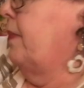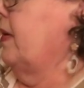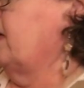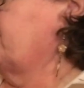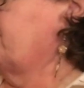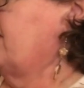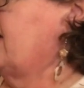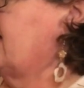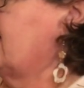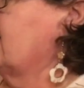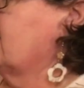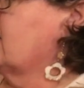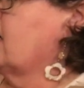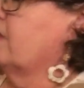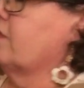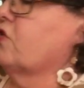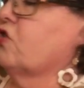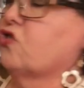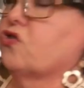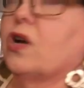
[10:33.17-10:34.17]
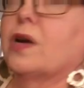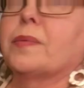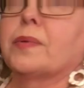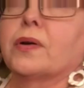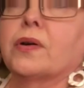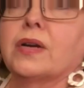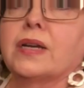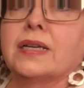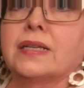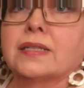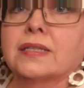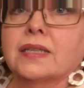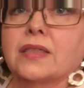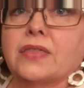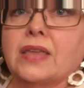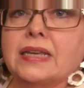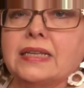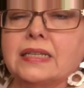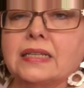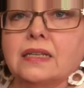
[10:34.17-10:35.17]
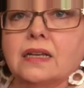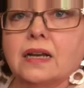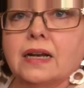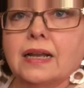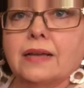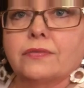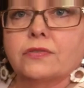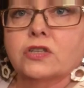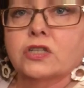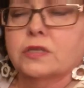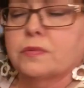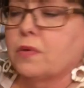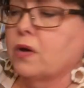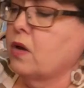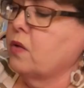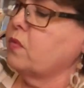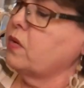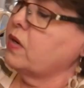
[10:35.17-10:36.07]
big bag of strawberries. They did not have the small